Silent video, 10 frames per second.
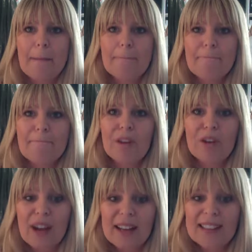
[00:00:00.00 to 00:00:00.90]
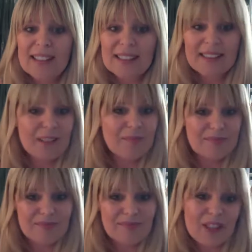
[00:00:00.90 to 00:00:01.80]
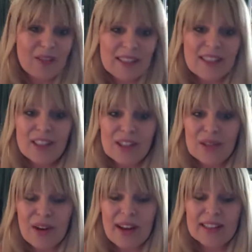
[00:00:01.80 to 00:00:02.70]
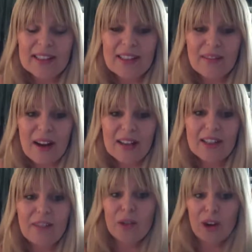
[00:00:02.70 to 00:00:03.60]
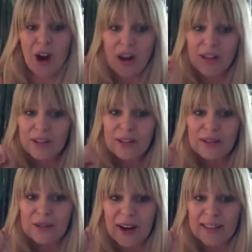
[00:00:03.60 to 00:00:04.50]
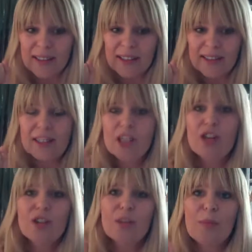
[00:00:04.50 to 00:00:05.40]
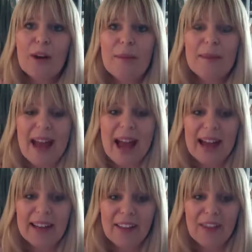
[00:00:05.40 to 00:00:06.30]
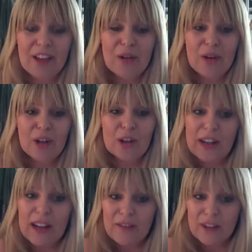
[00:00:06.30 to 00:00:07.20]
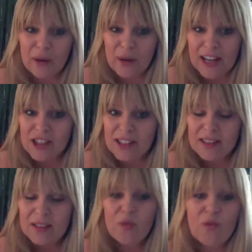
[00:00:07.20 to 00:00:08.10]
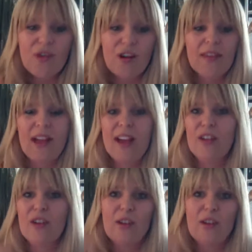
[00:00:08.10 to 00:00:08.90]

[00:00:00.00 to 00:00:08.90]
Craigslist, you can still use Craigslist to find stuff. You can also use Craigslist to put up an ad that you're looking for donations, or that you'll,